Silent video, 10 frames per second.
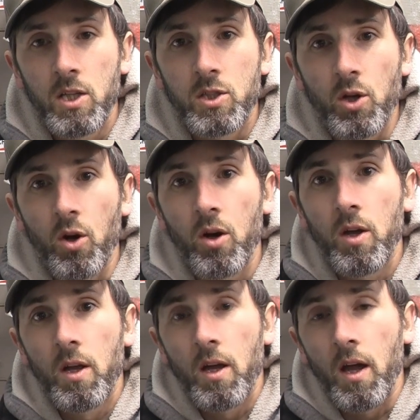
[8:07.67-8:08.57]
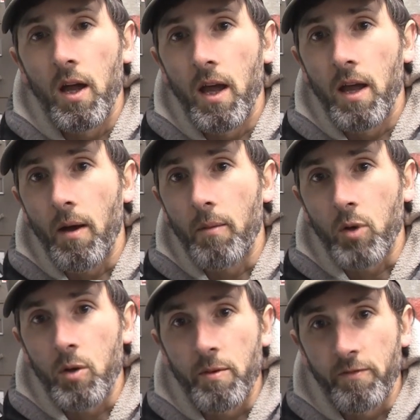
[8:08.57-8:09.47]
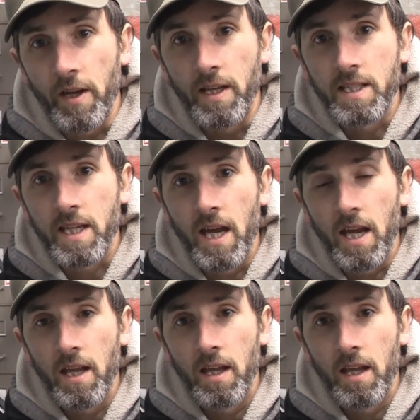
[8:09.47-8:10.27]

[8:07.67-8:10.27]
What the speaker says: So I'm going to be fitting this kit,